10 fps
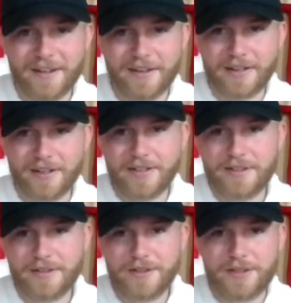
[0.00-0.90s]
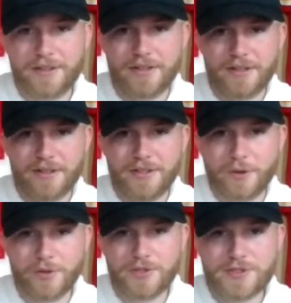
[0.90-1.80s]
All right. There
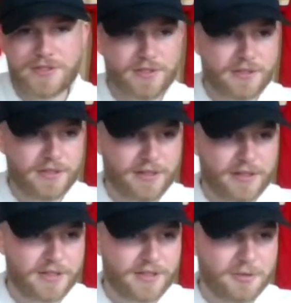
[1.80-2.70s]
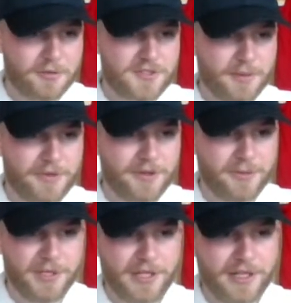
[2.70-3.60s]
was something that
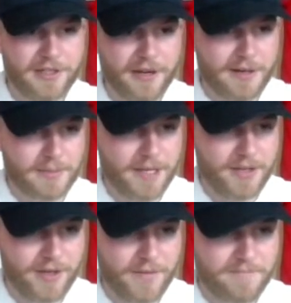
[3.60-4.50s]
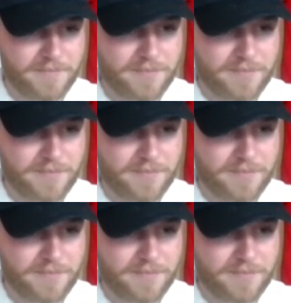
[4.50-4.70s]
we needed to talk about here.